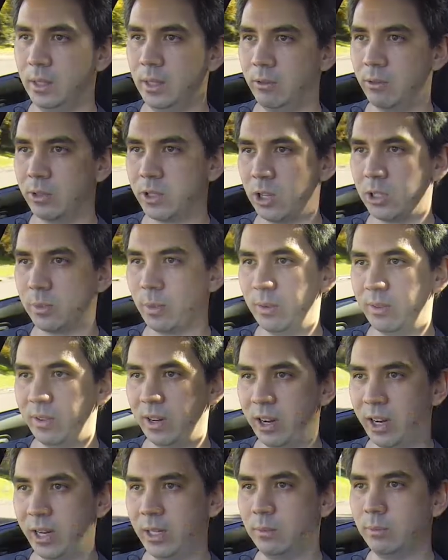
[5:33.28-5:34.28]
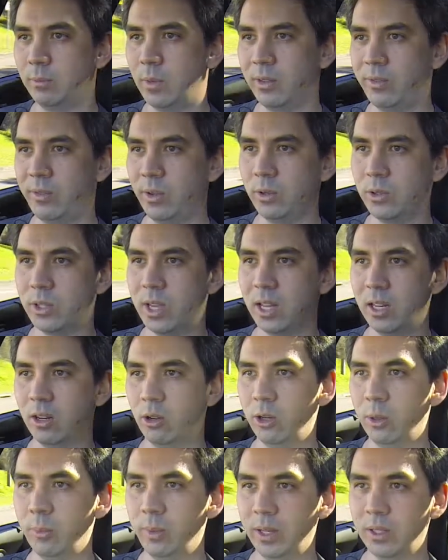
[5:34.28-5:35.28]
Results may vary. My phone's getting
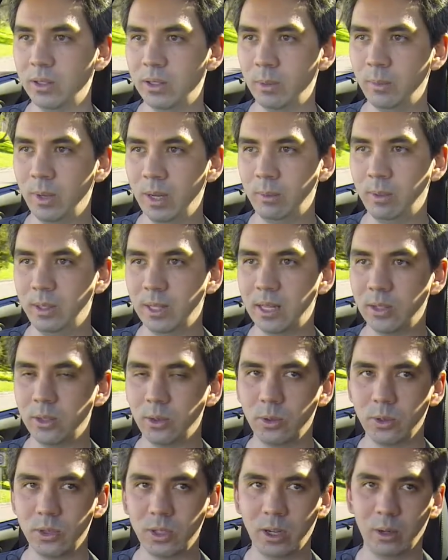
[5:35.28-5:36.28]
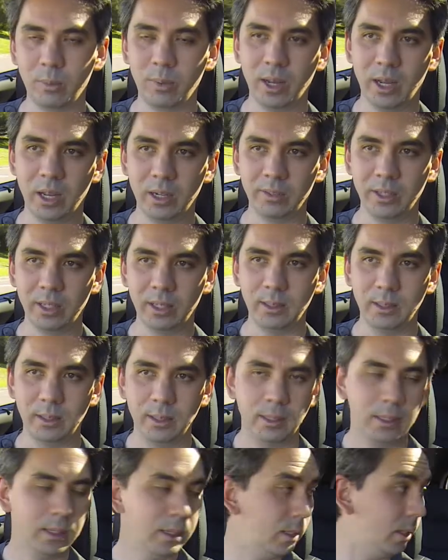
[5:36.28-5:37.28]
on a bit, so maybe that's also part of it.
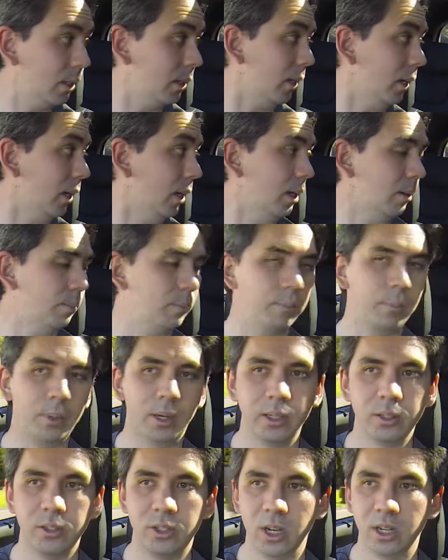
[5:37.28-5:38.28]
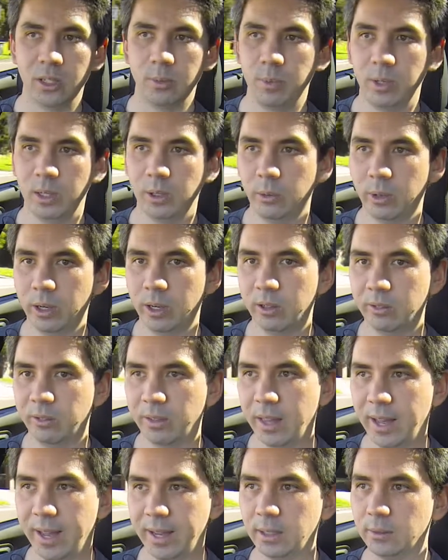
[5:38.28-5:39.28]
But just be aware of
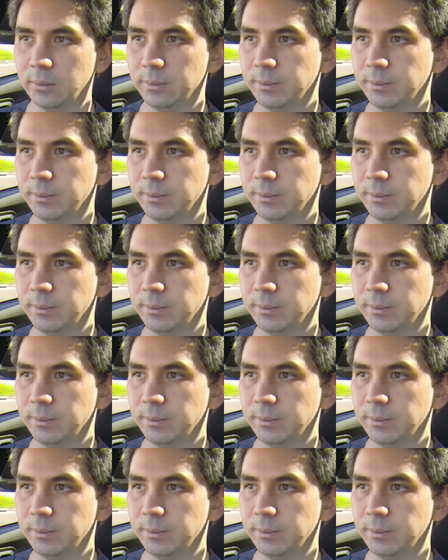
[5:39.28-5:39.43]
that.